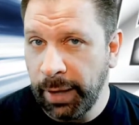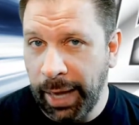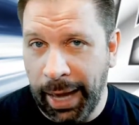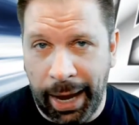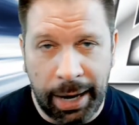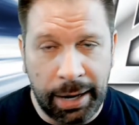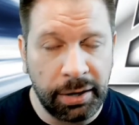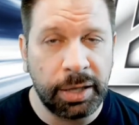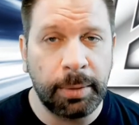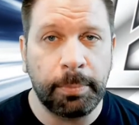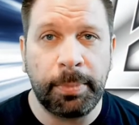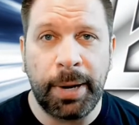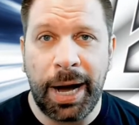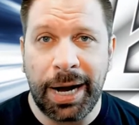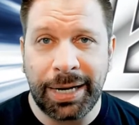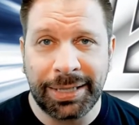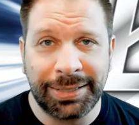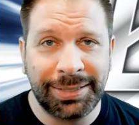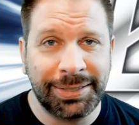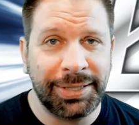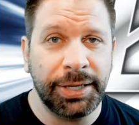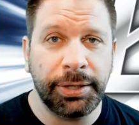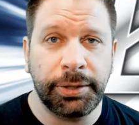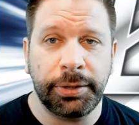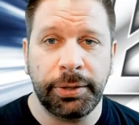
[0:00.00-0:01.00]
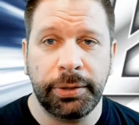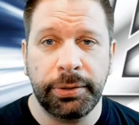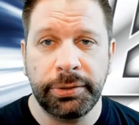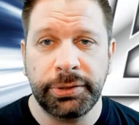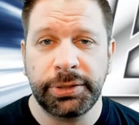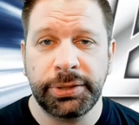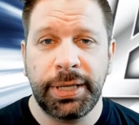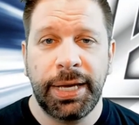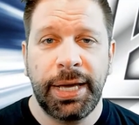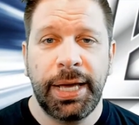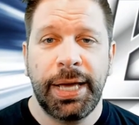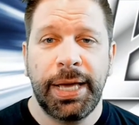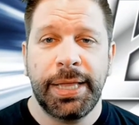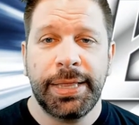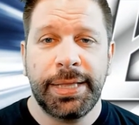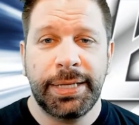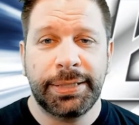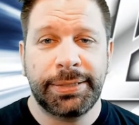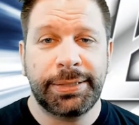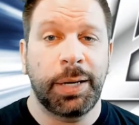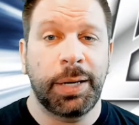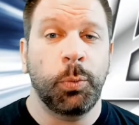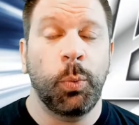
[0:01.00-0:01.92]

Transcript: out-of-the-box thinkers that say,